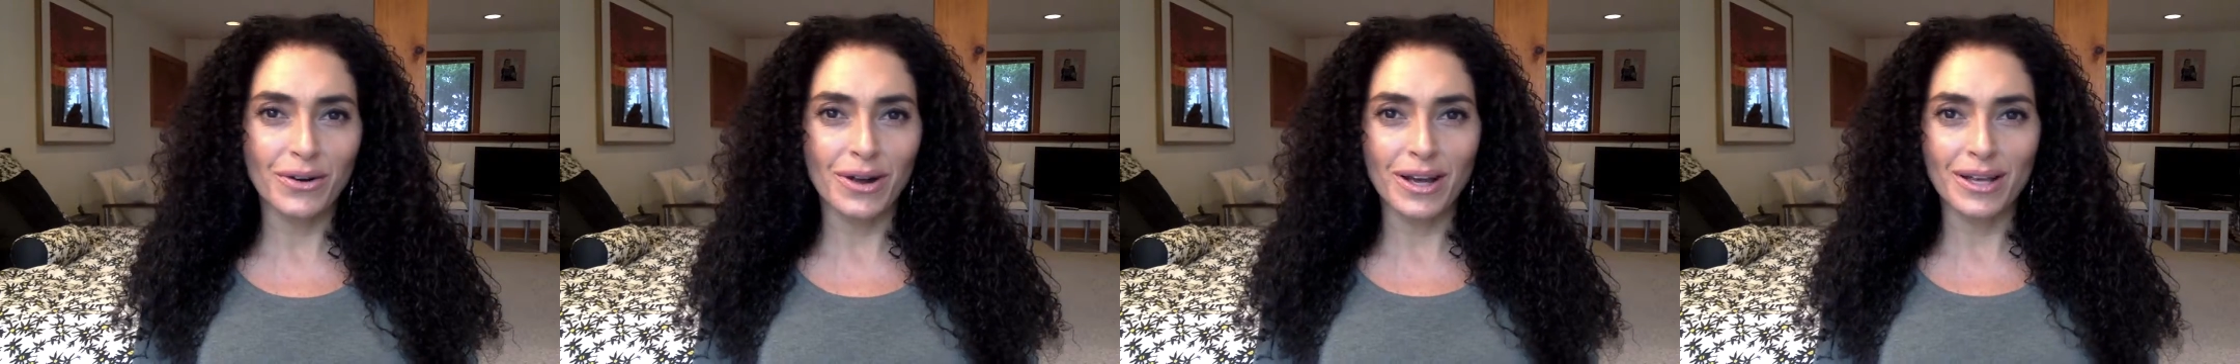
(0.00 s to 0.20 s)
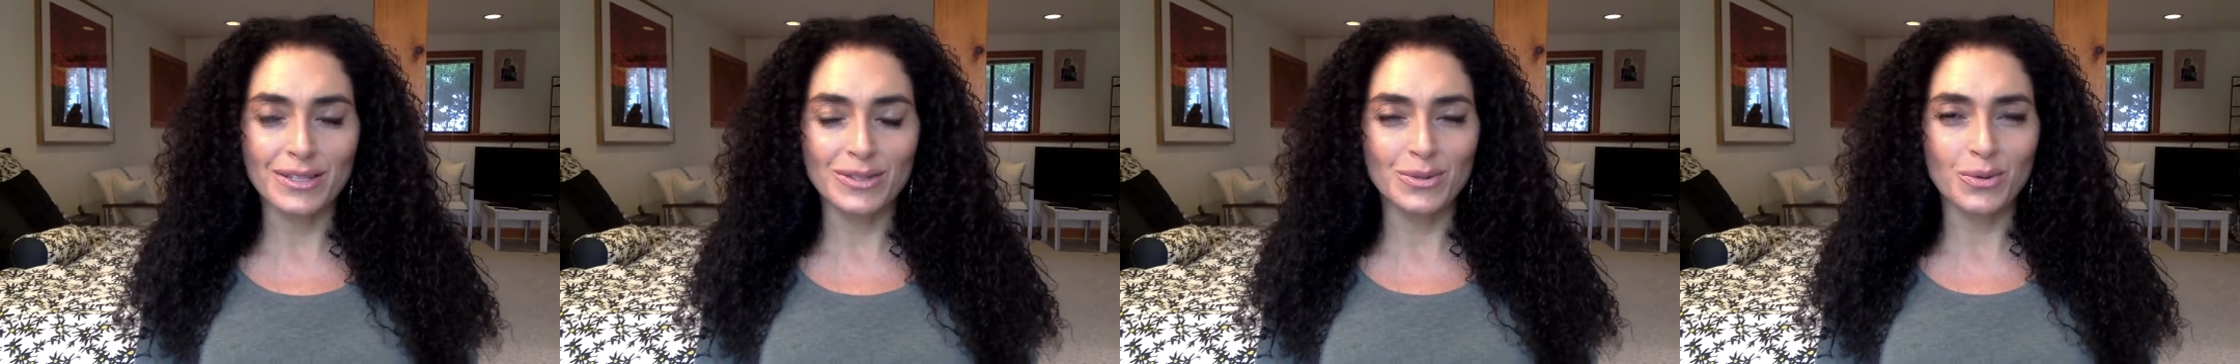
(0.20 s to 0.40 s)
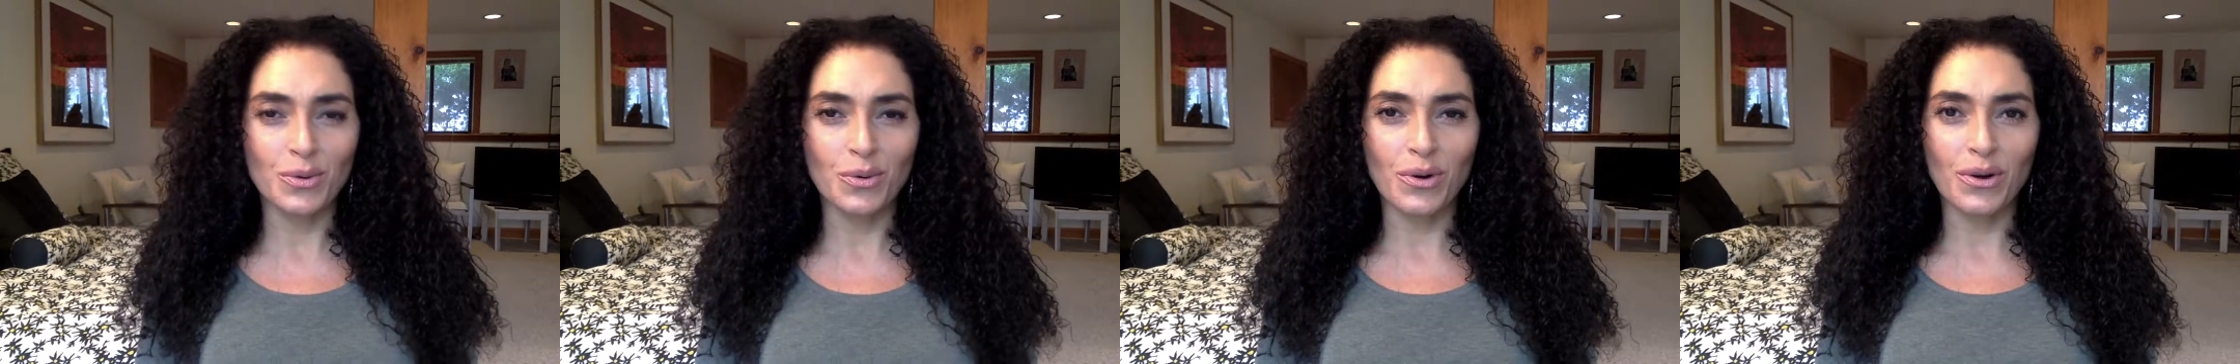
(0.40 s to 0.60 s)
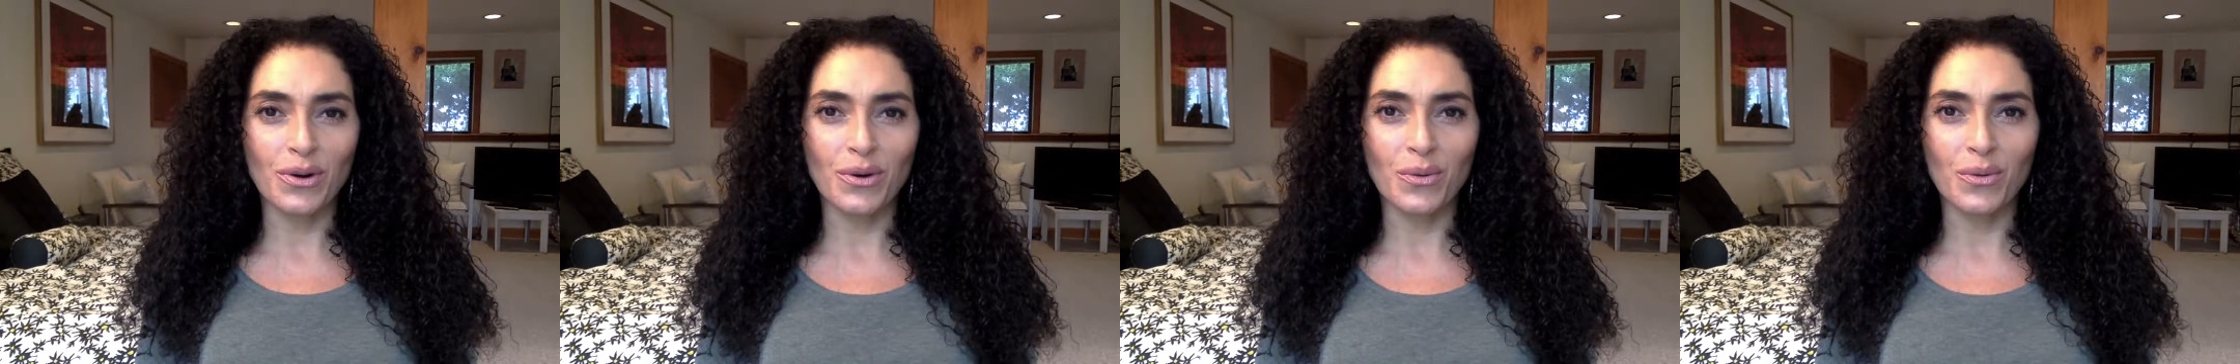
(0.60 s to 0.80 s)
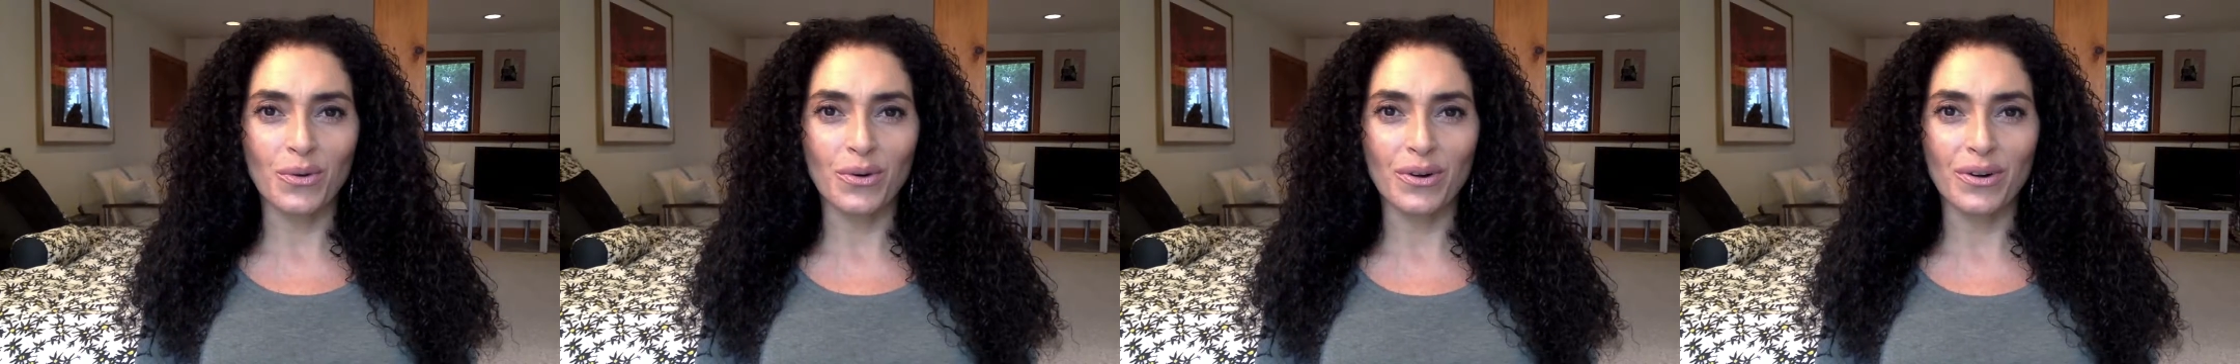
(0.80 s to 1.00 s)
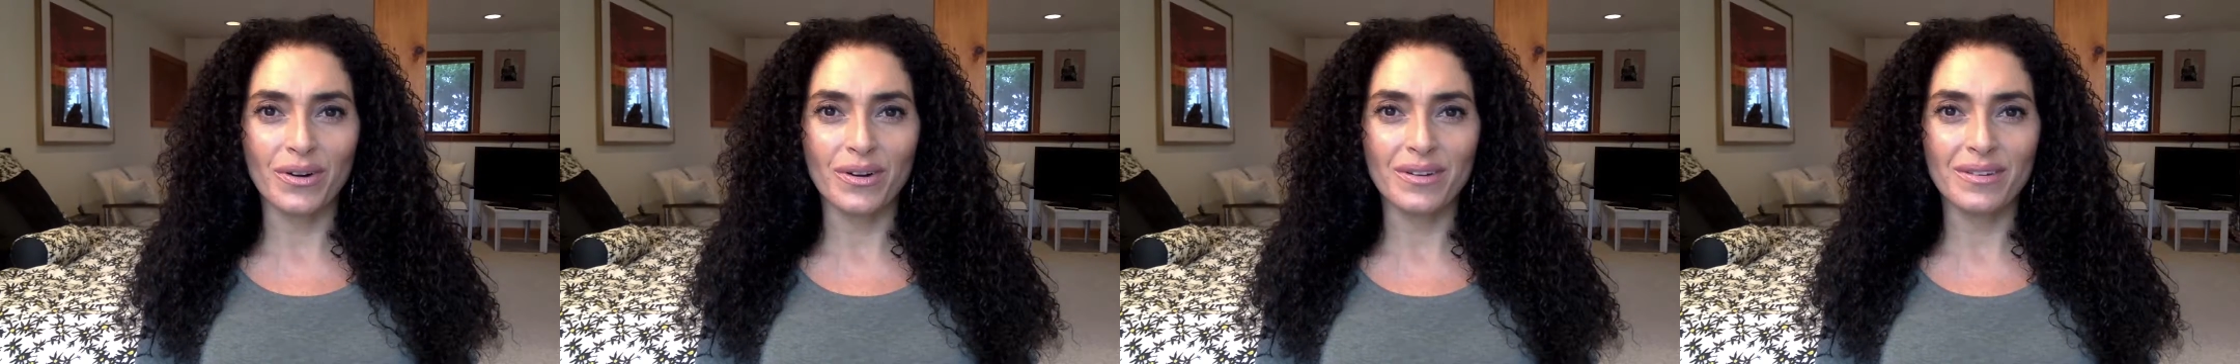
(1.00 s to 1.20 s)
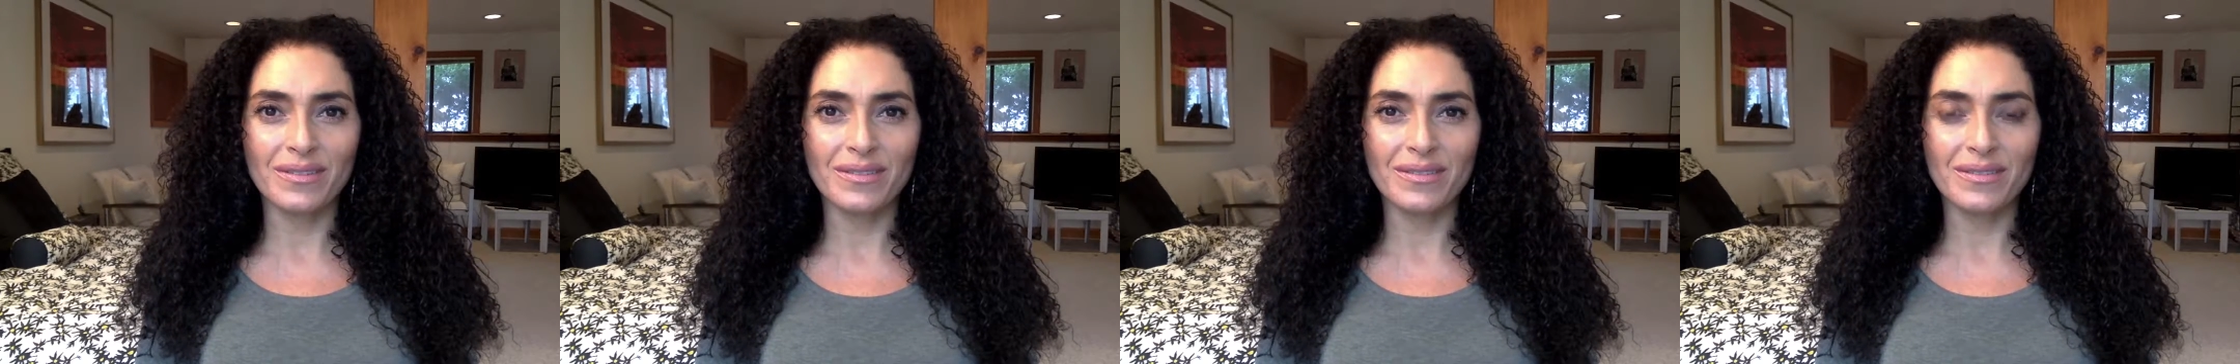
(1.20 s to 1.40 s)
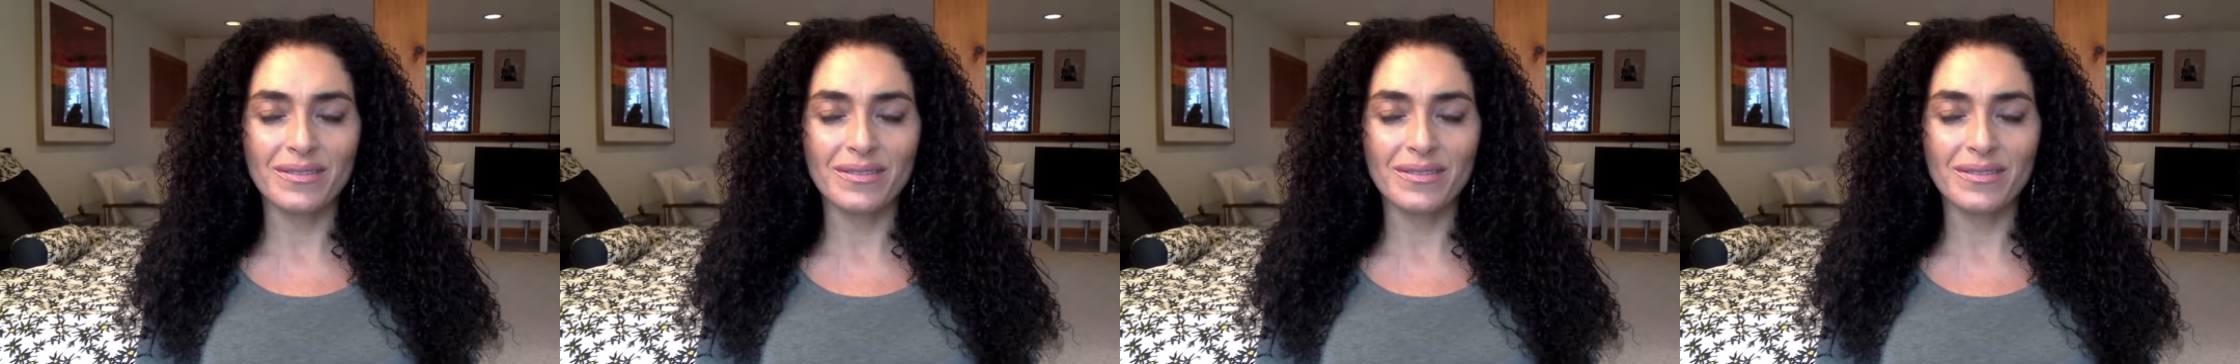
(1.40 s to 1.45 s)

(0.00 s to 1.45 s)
us or